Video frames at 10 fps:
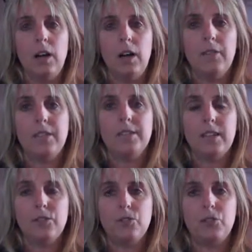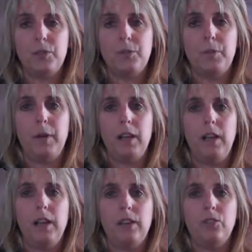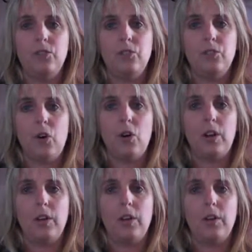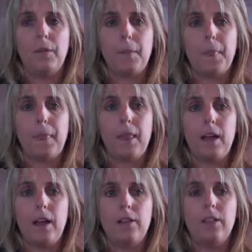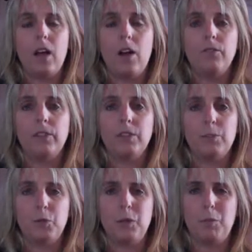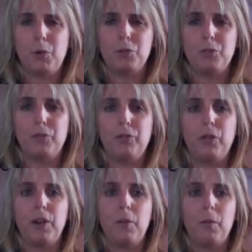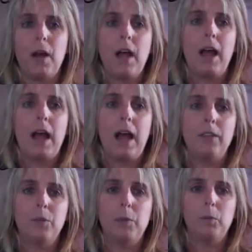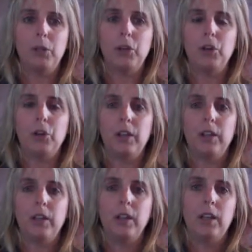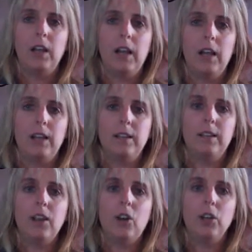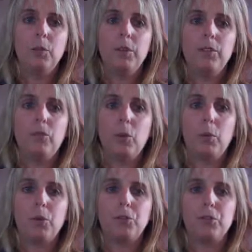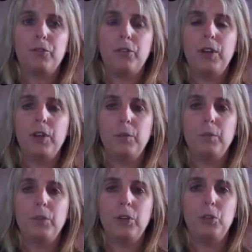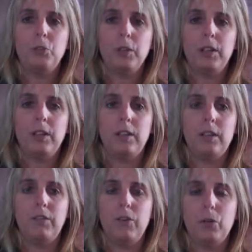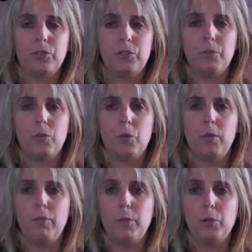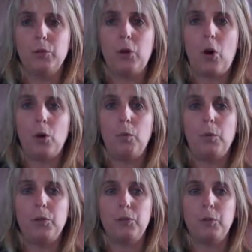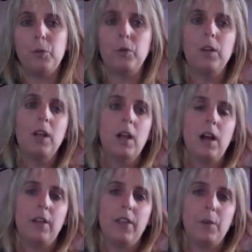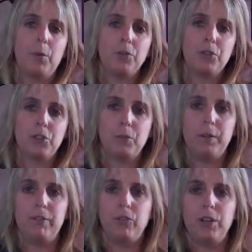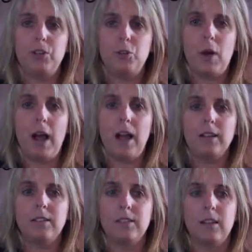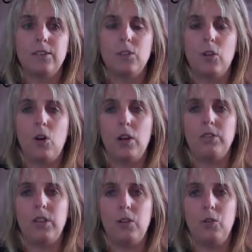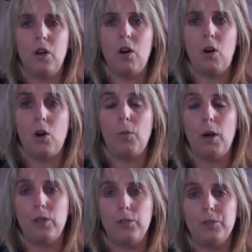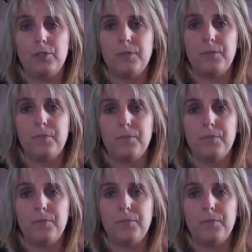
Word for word: Uh, the censorship debate hinges on uh, the conflict between personal freedom and the public good. And the argument for personal freedom usually invokes some form of Mill's harm principle, uh, that a person should be free to act uh, so long as they do not harm others.